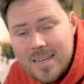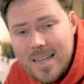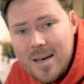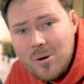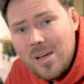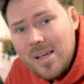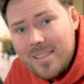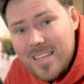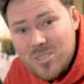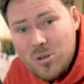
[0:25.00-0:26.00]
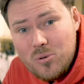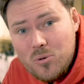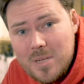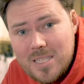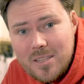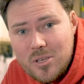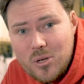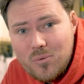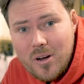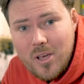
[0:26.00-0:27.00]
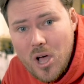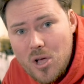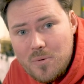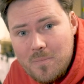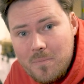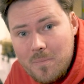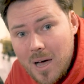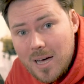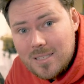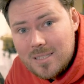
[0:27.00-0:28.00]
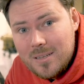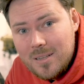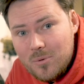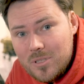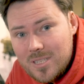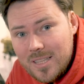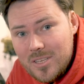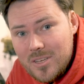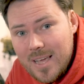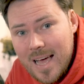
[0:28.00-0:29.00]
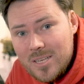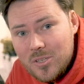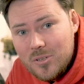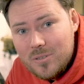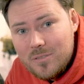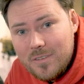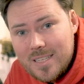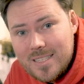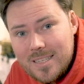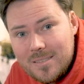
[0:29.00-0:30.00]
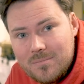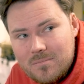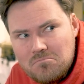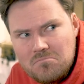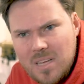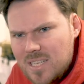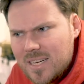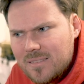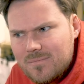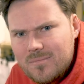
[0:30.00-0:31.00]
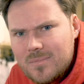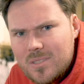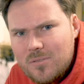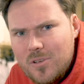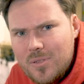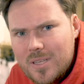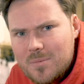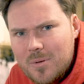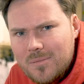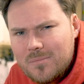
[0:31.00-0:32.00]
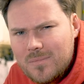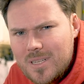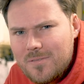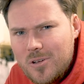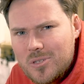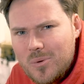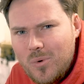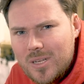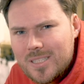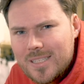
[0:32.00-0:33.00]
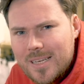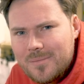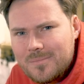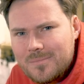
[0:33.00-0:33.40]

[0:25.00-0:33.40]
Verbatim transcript: Now, that's not normally something you can run at home, but with something you can do to fix it. Actually, there's a few things, but let's focus on one today.